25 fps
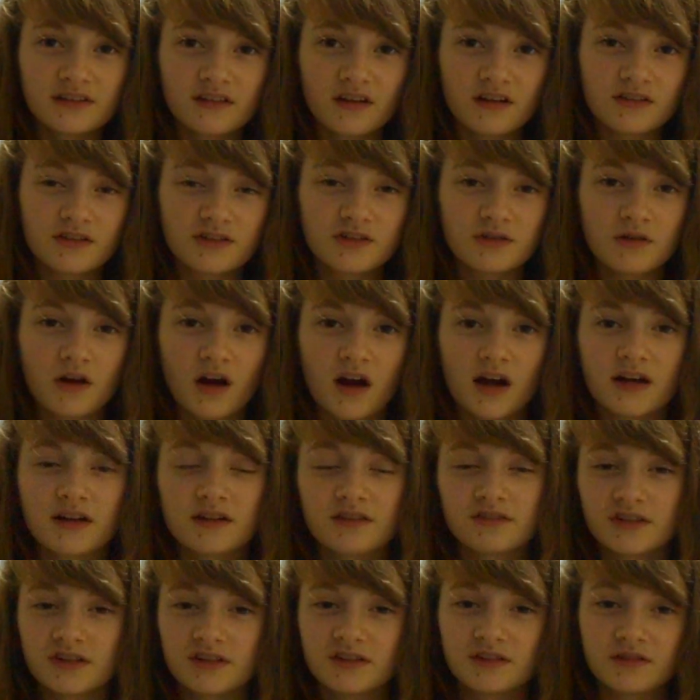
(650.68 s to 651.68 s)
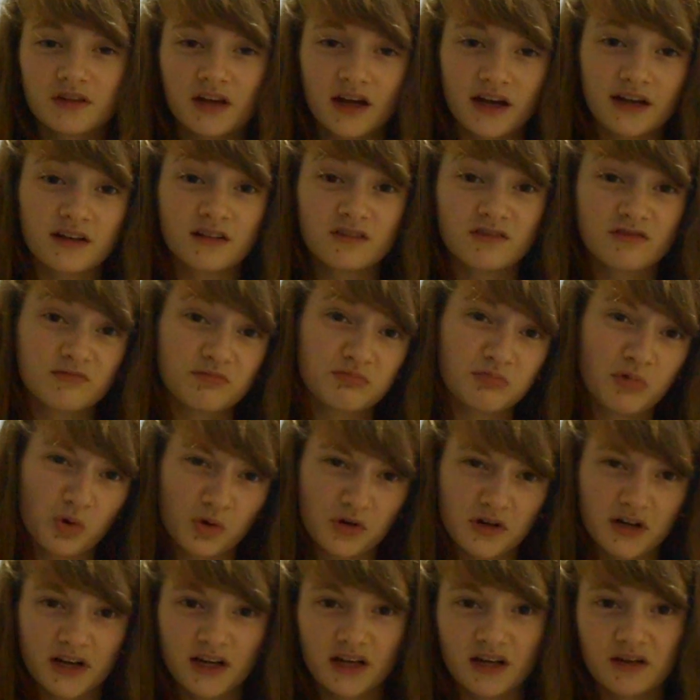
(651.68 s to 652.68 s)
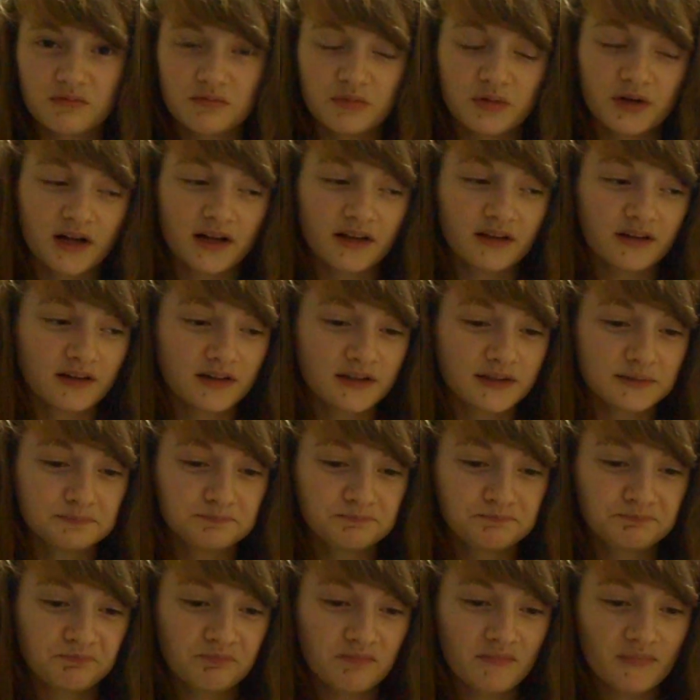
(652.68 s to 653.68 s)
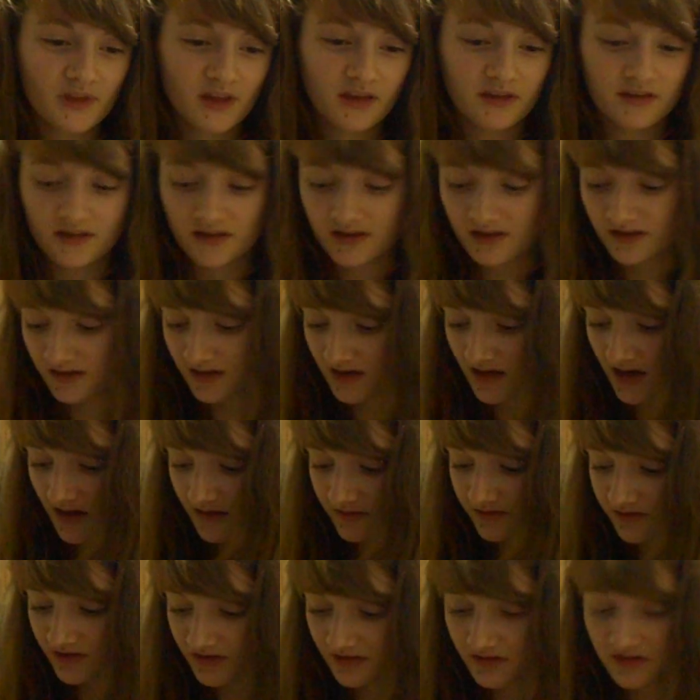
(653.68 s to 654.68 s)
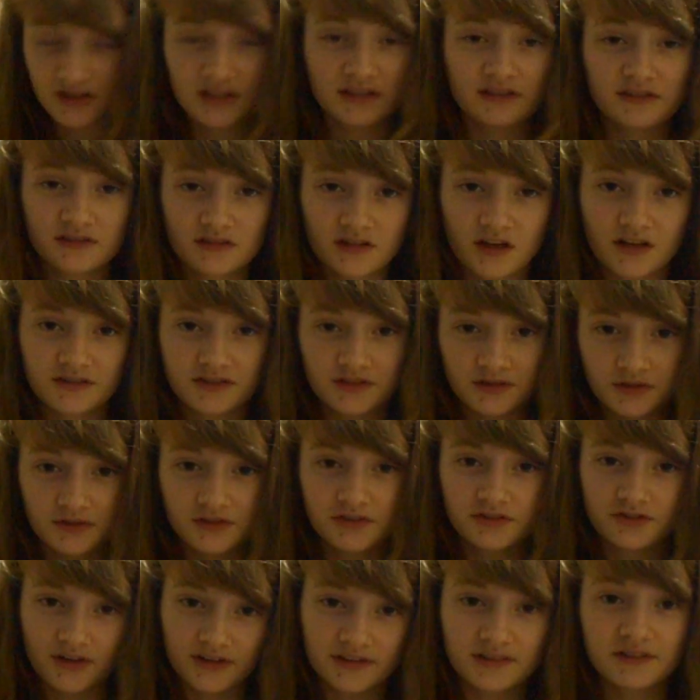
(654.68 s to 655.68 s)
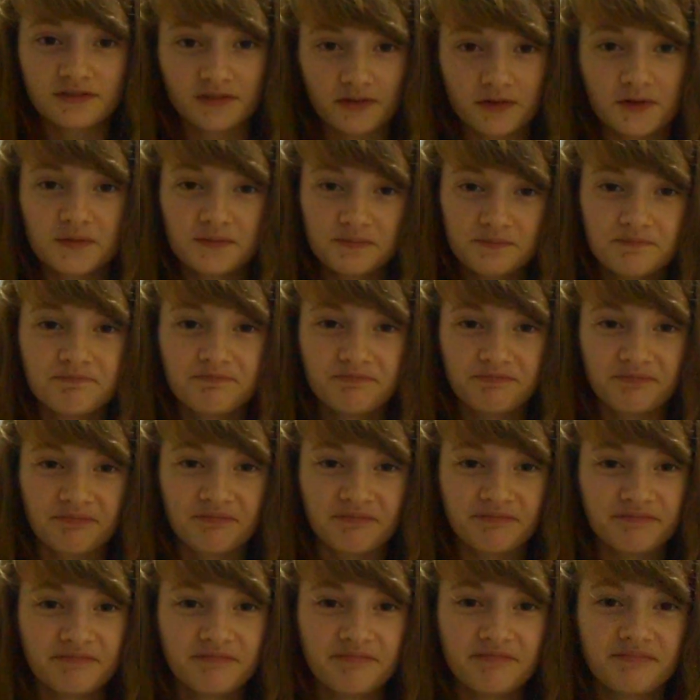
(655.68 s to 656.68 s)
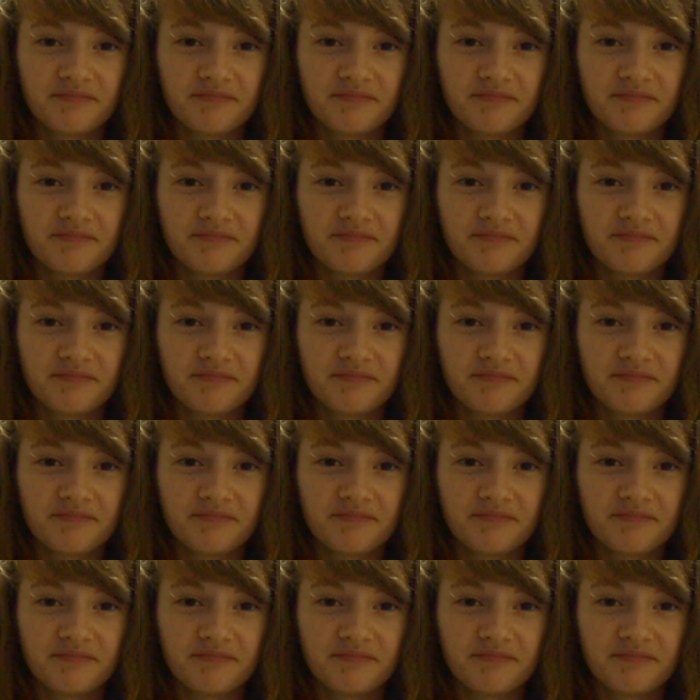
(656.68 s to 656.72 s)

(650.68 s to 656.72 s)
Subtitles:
So it's not too hard, it's just kind of boring, but yeah, generally it's not too stressful.